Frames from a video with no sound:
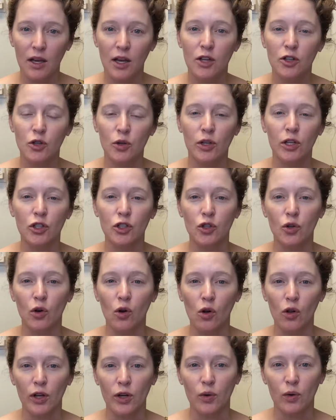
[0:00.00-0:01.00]
to
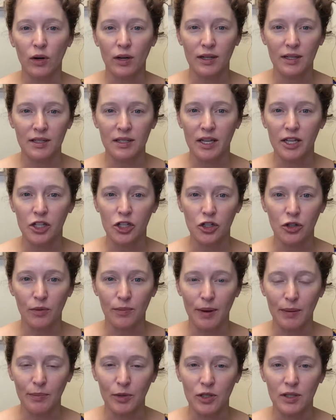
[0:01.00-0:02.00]
control an organizational
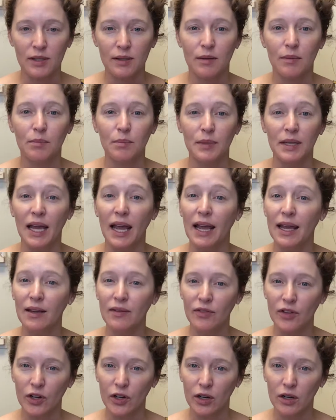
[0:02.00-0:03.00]
member's
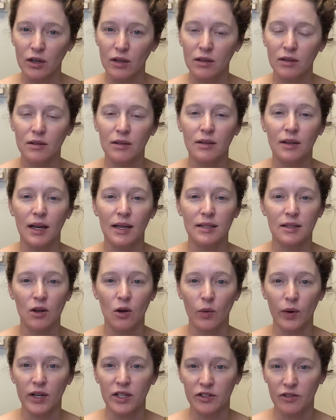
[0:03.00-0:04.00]
behavior, as
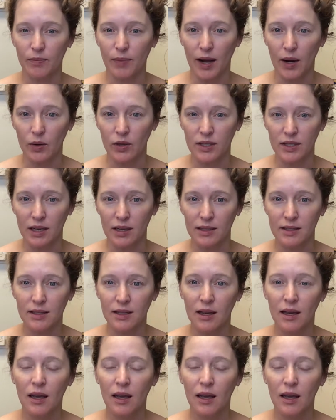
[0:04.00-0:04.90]
coercive power does,